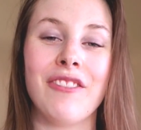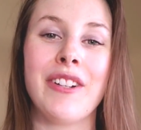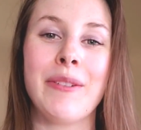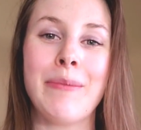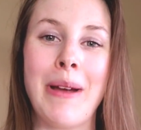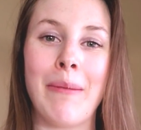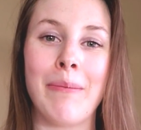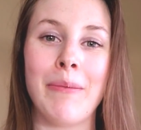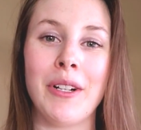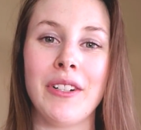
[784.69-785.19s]

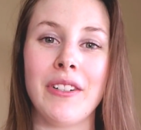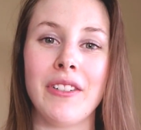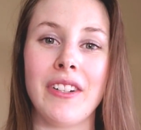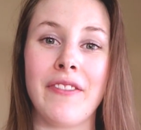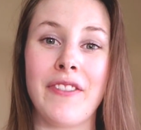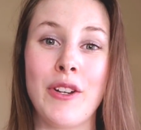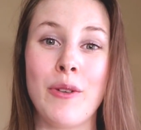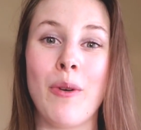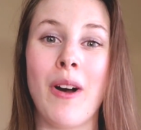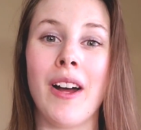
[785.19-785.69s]
Remember,
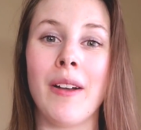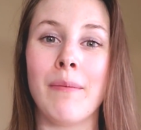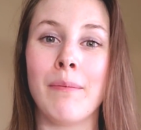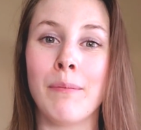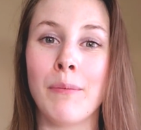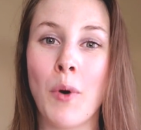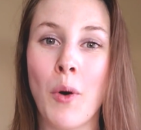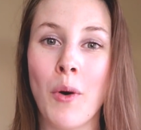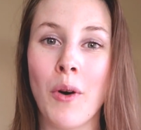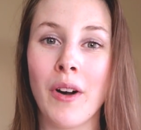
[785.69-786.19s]
if you want
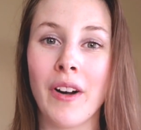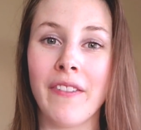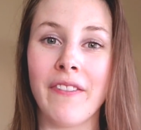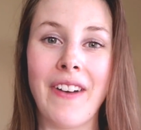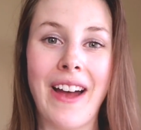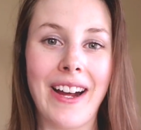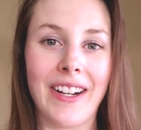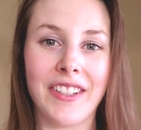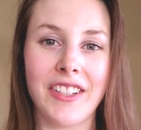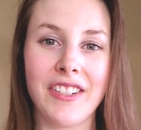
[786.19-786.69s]
more
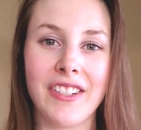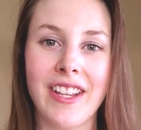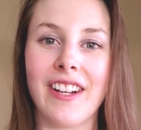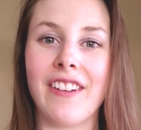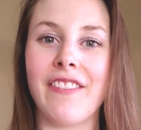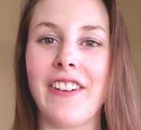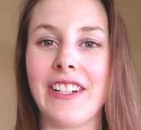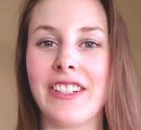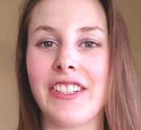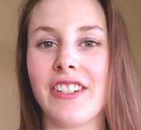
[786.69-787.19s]
factors that
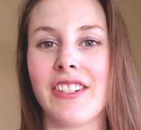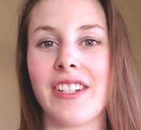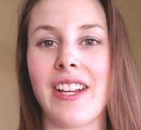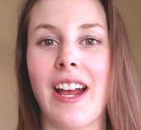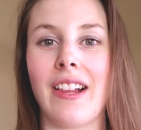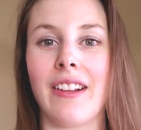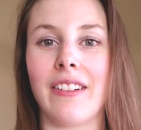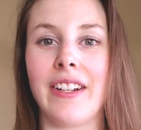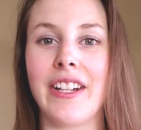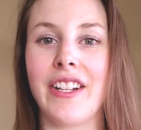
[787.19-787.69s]
affect your
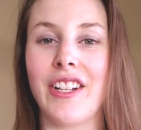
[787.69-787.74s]
salary,